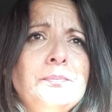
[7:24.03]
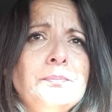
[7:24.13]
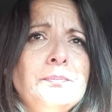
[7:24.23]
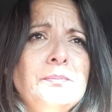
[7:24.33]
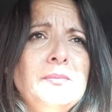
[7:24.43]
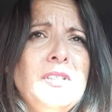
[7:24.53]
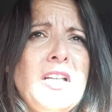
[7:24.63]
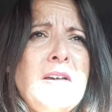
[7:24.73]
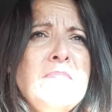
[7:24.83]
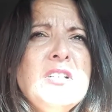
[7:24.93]
And
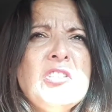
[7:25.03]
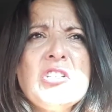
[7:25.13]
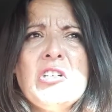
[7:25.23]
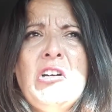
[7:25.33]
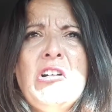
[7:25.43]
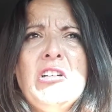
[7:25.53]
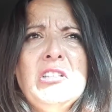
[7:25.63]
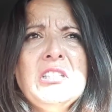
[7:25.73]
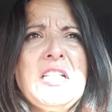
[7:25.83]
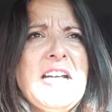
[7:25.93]
that must have hurt
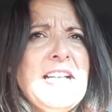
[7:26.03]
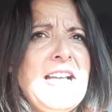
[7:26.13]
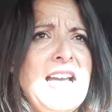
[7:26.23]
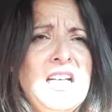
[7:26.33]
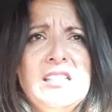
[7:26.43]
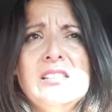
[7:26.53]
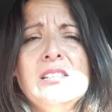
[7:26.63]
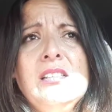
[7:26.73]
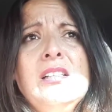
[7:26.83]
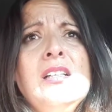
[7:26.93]
like hell
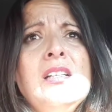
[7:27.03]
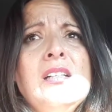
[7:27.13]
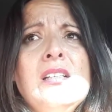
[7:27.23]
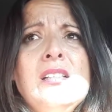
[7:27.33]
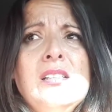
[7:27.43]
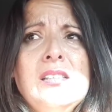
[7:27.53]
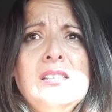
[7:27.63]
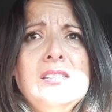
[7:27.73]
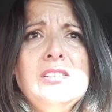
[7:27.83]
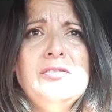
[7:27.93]

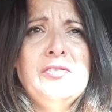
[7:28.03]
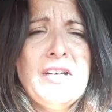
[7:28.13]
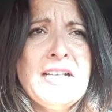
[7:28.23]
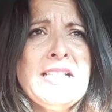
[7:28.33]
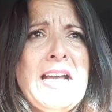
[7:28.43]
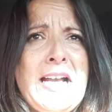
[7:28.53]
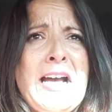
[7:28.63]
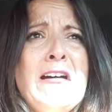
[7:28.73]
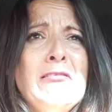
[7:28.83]
to find that out.